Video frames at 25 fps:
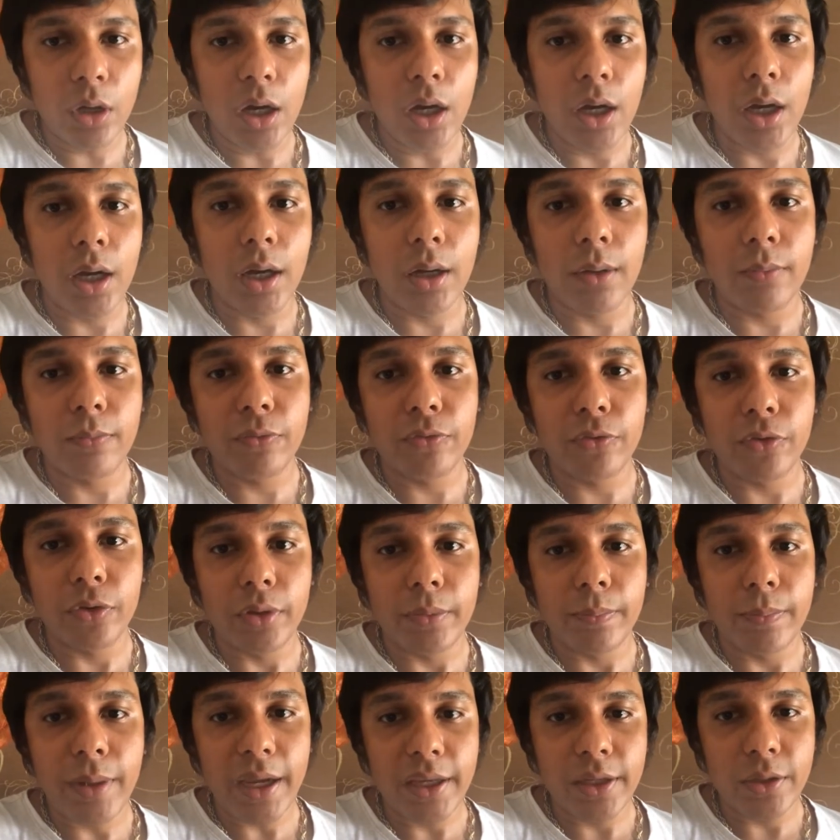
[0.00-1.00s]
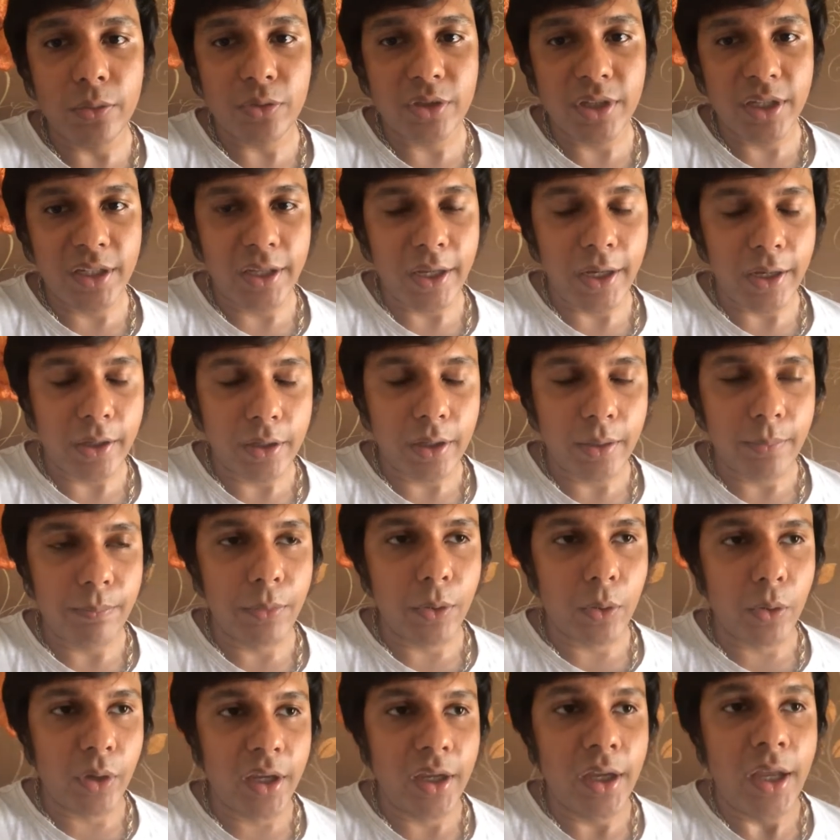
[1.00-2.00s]
by using data
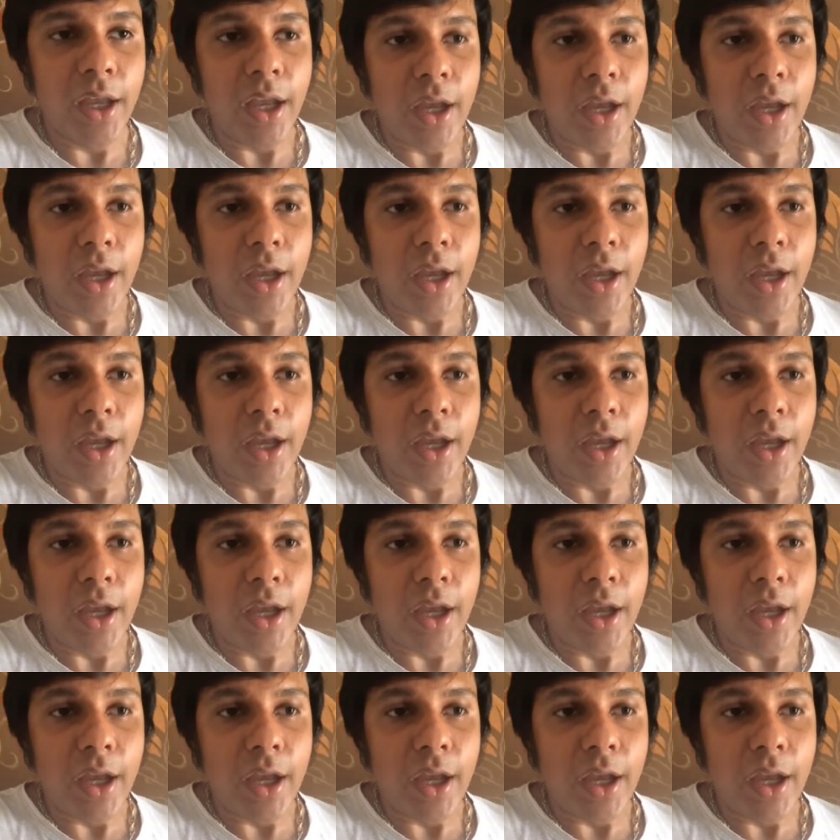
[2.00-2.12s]
computing.